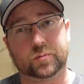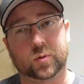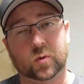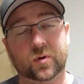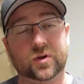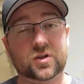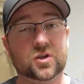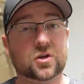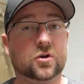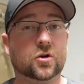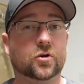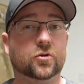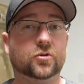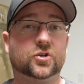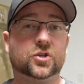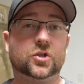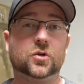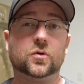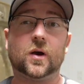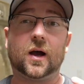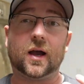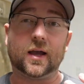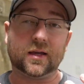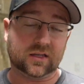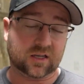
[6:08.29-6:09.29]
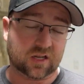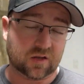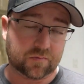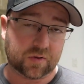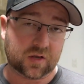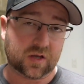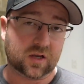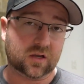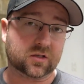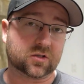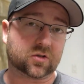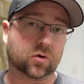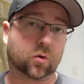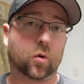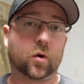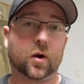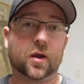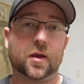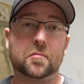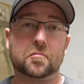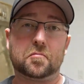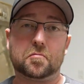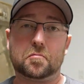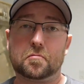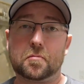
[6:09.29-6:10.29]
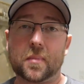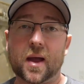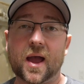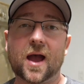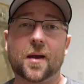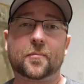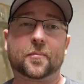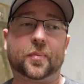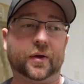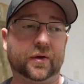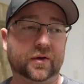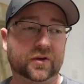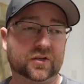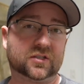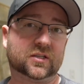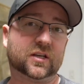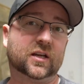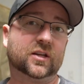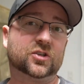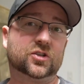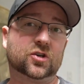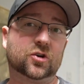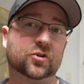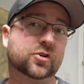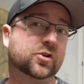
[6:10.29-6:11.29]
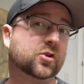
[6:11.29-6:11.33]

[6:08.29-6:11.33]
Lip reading: But when you go to ITBs or a MAP sensor,